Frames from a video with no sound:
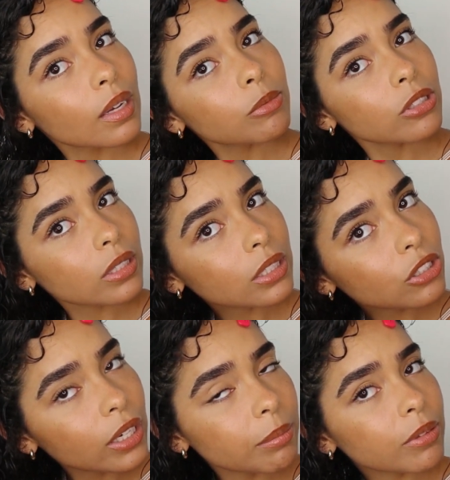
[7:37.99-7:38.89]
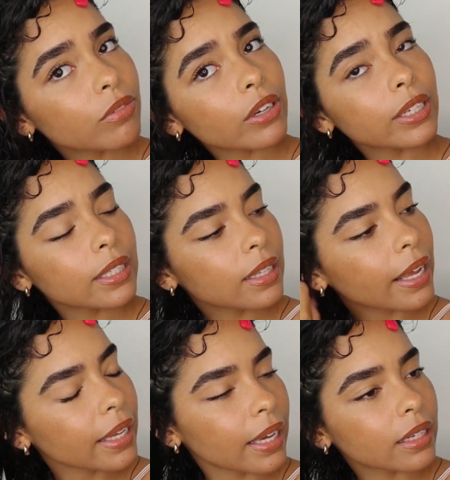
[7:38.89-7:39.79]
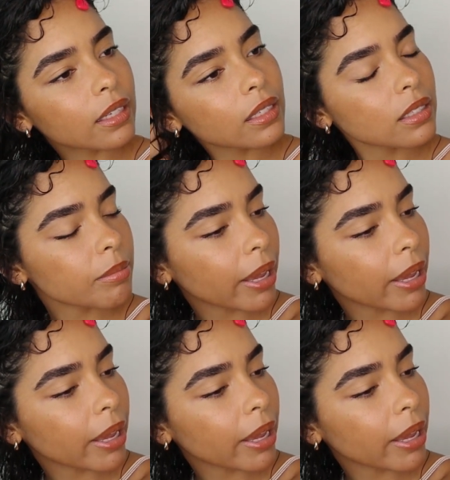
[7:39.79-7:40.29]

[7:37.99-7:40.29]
I'm just gonna try to be very light-handed because